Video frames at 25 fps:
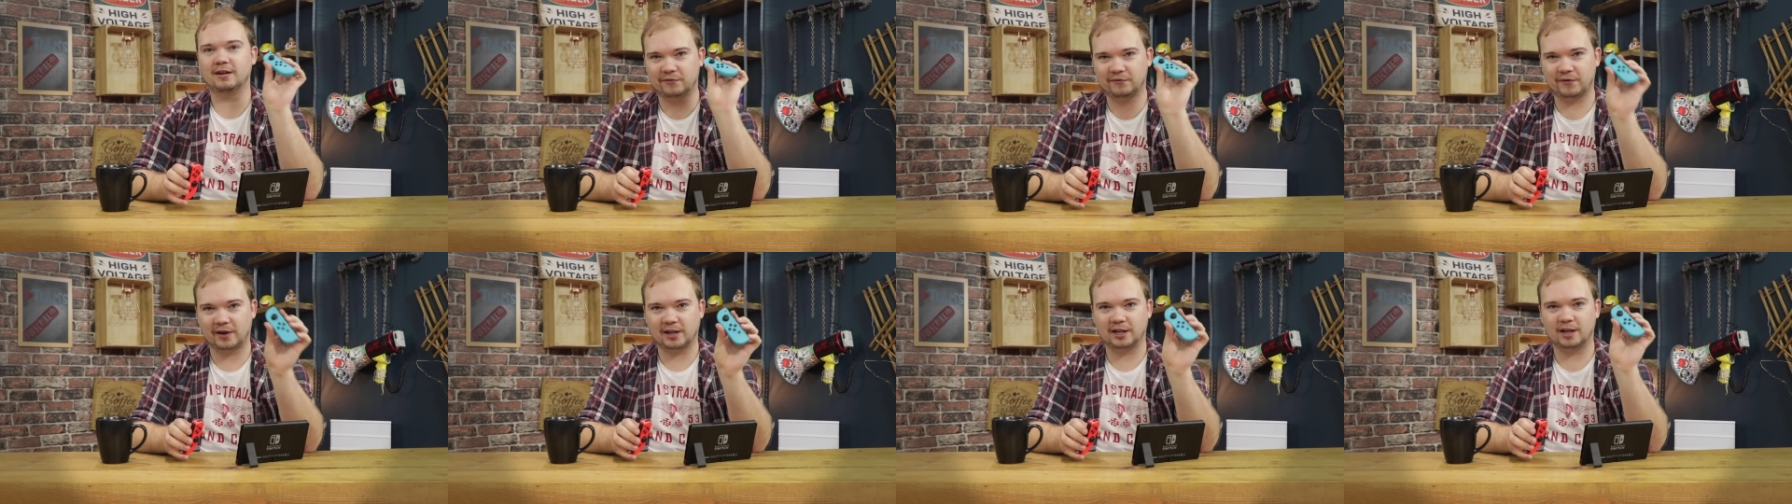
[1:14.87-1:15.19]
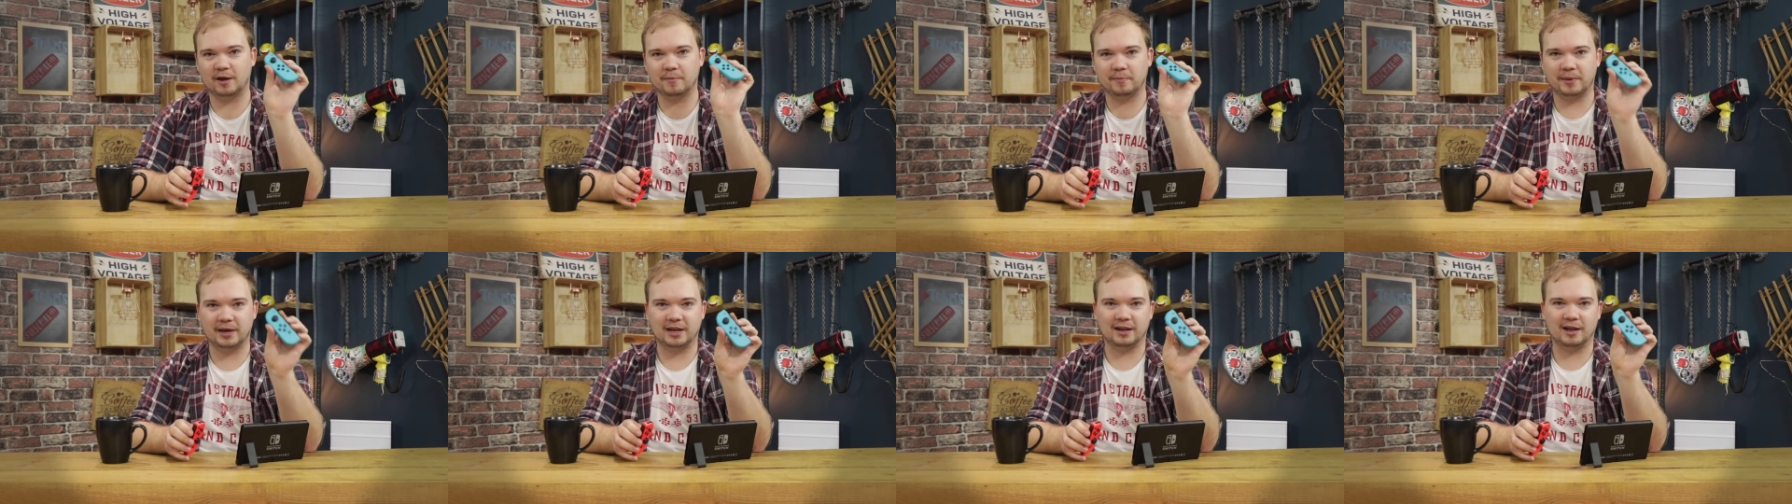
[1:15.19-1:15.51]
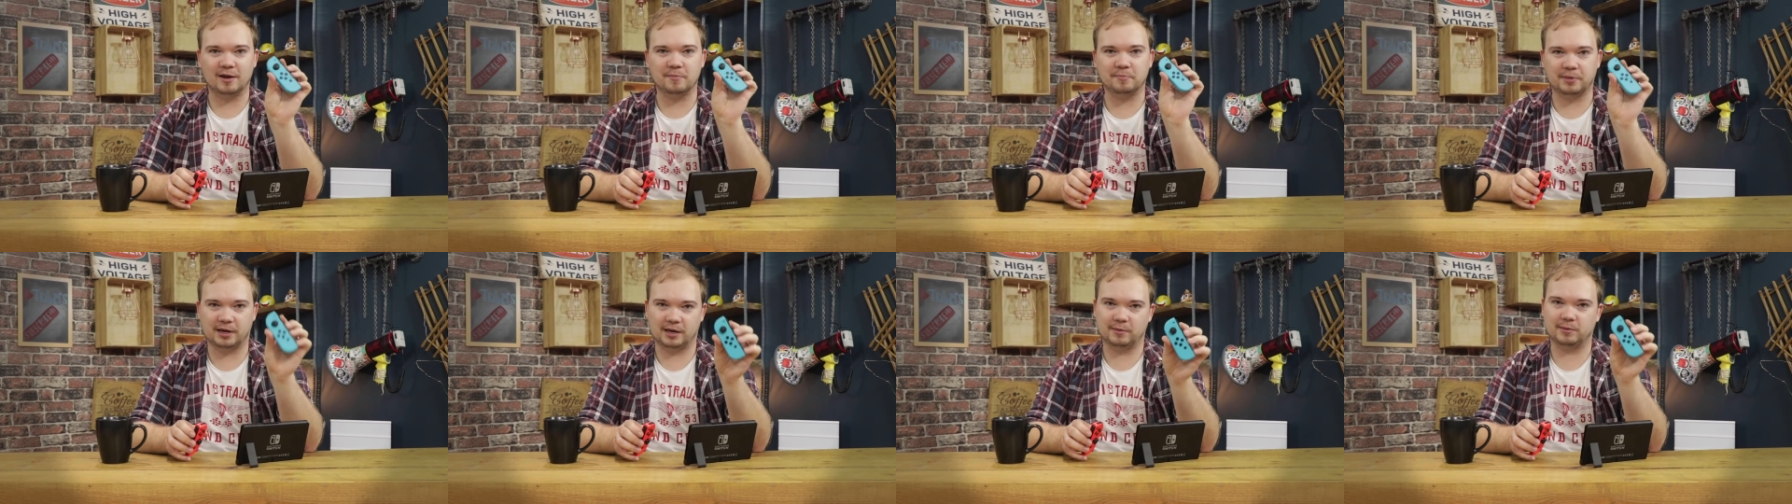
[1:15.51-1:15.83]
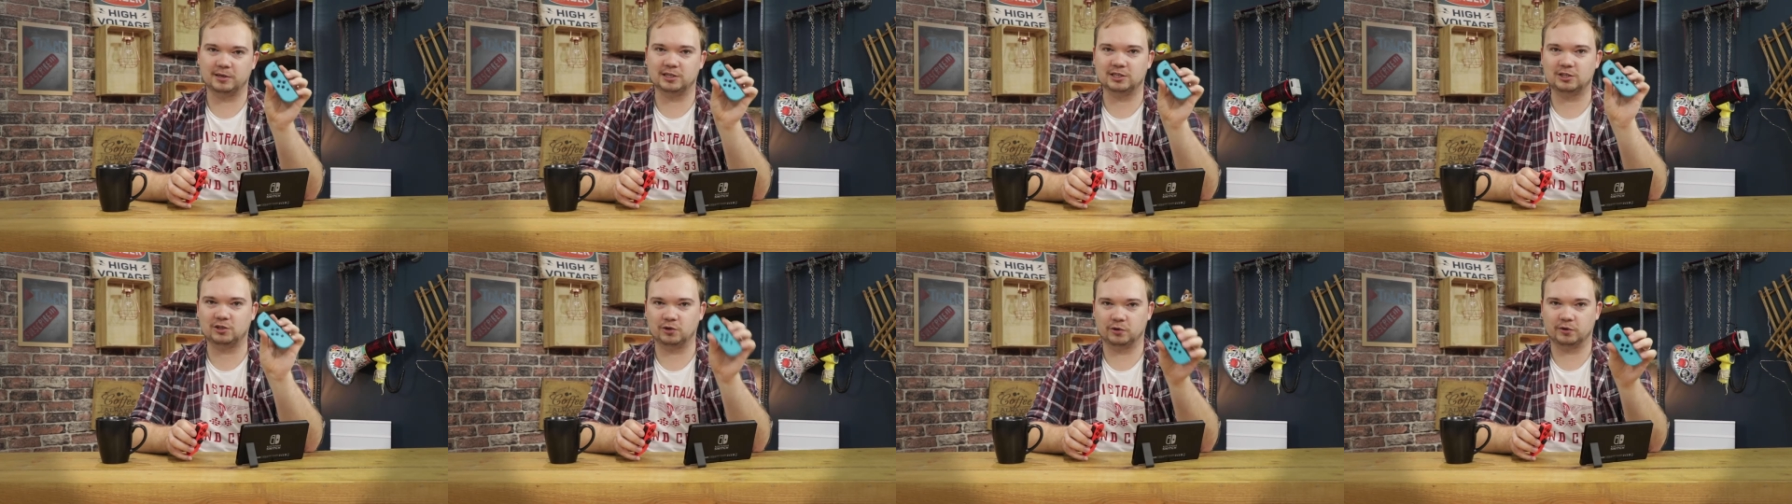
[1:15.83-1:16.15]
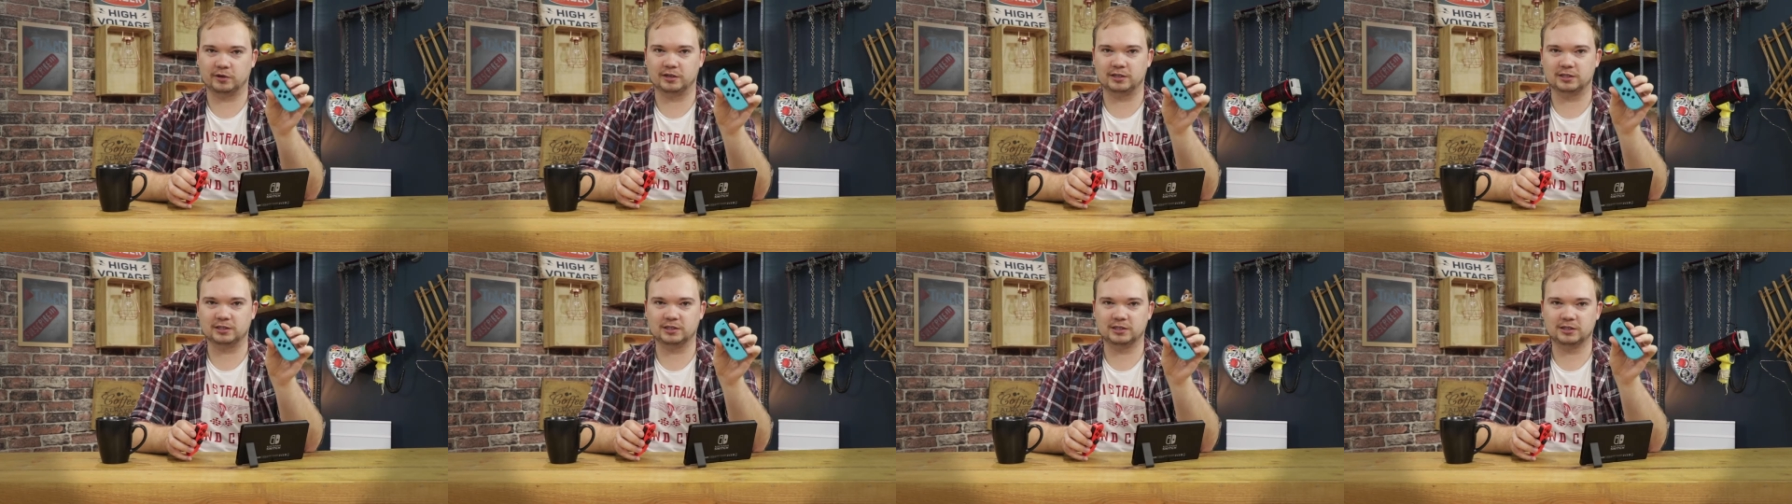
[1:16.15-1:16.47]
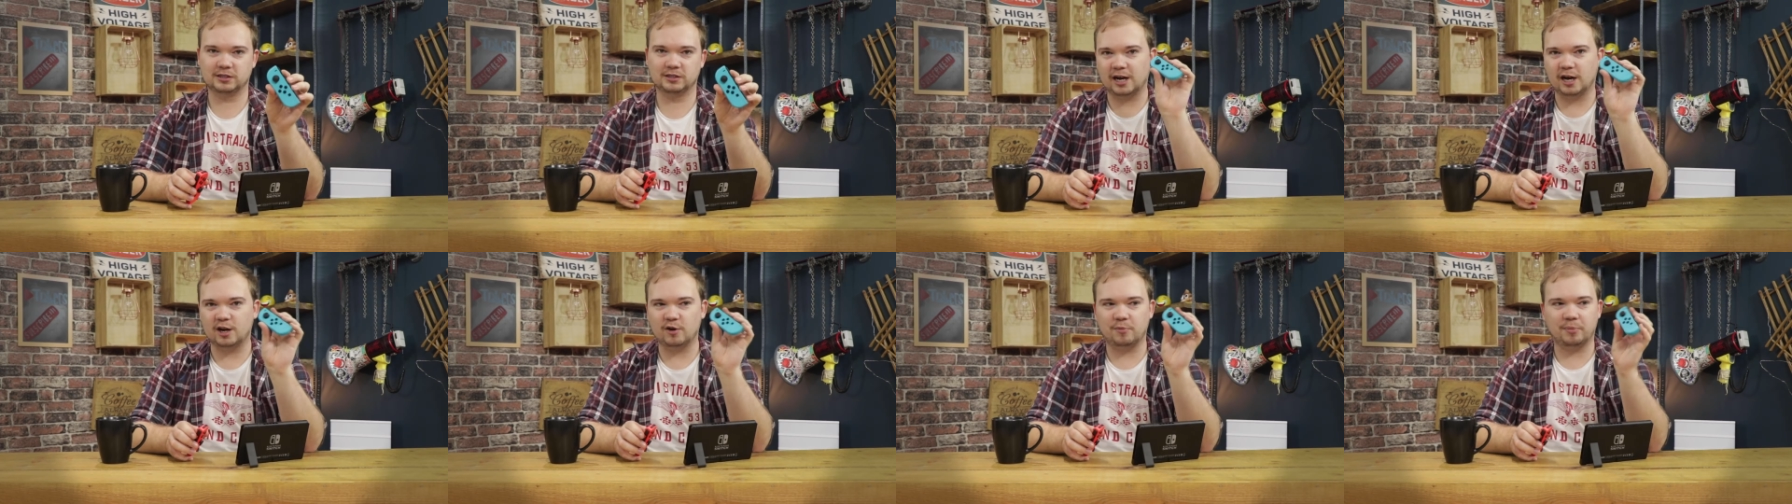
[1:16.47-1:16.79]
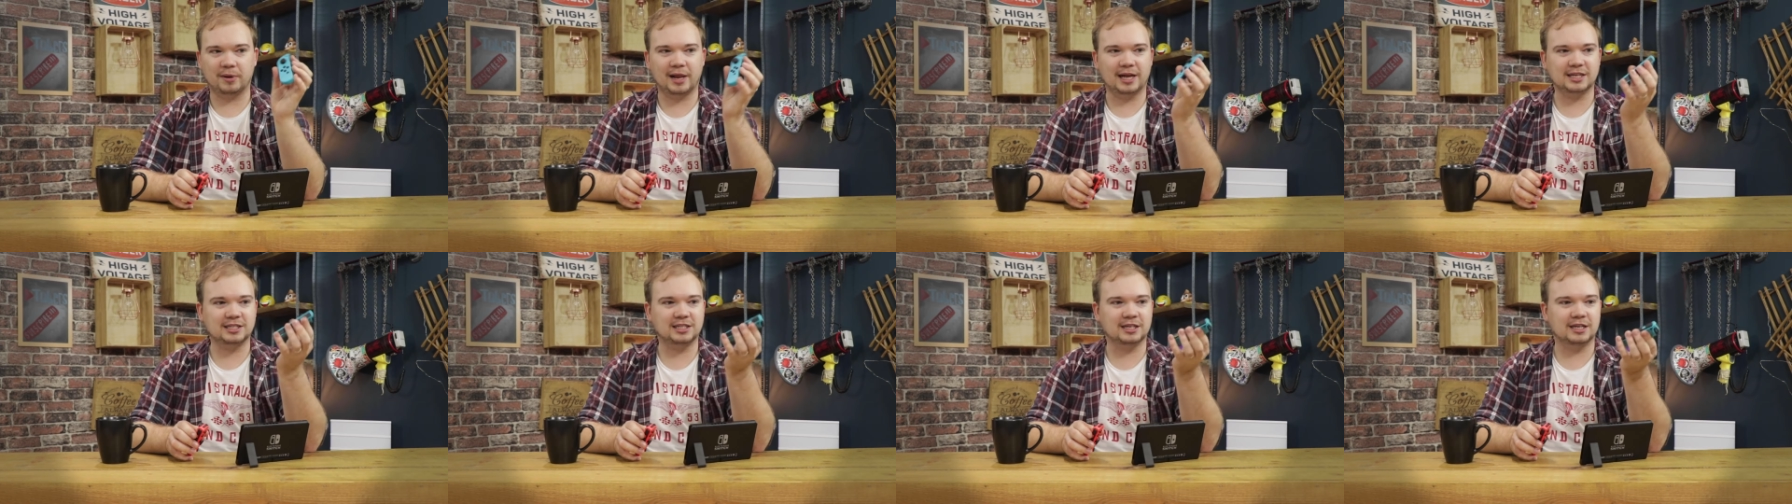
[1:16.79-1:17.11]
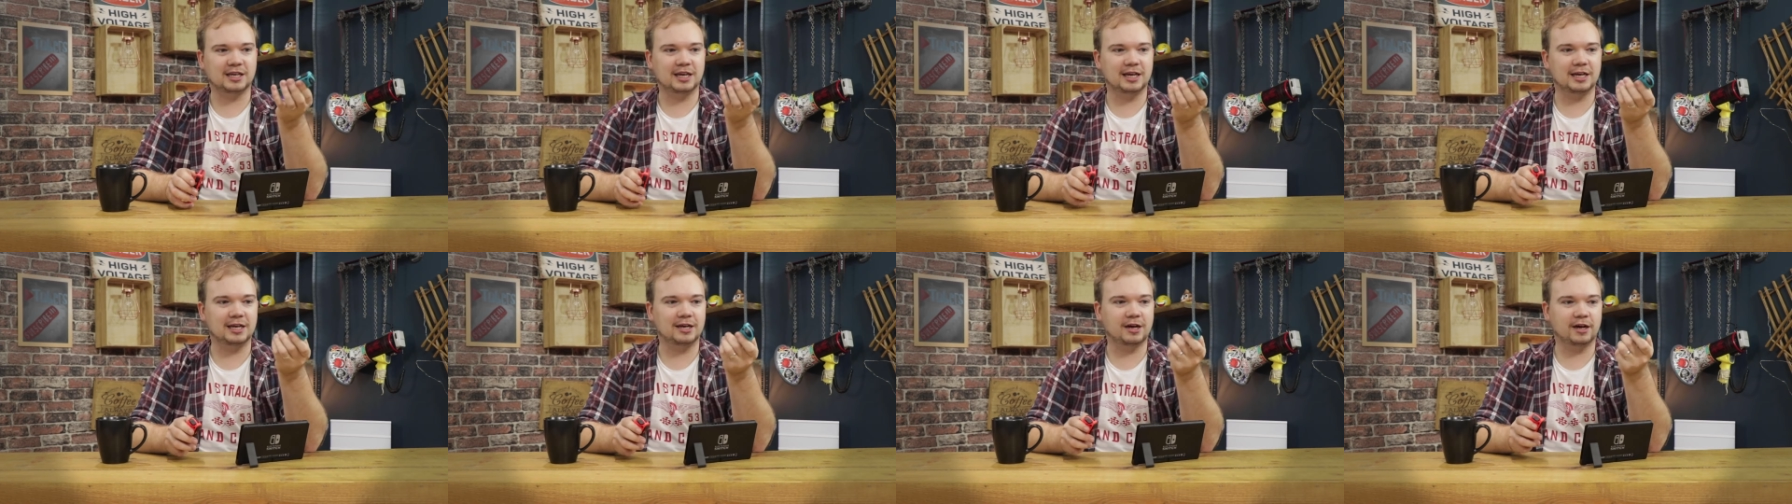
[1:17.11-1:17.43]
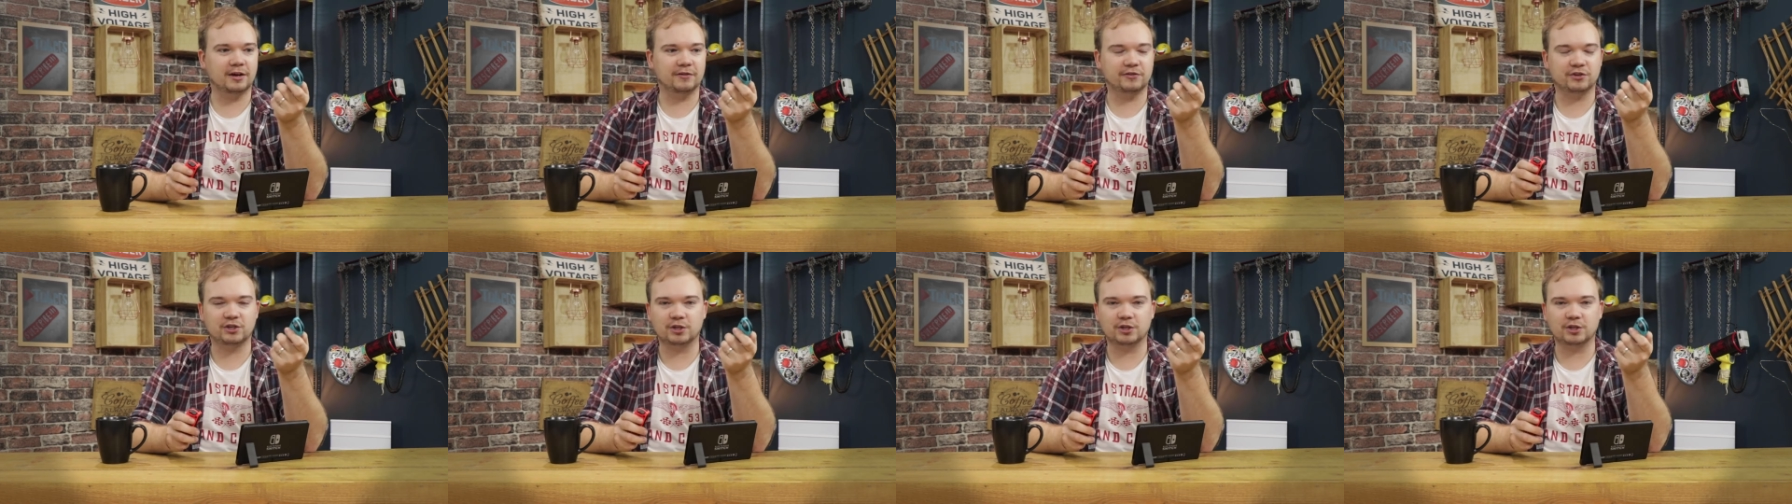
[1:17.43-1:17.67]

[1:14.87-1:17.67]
felt a bit like baby's toys. Kind of plasticky, kind of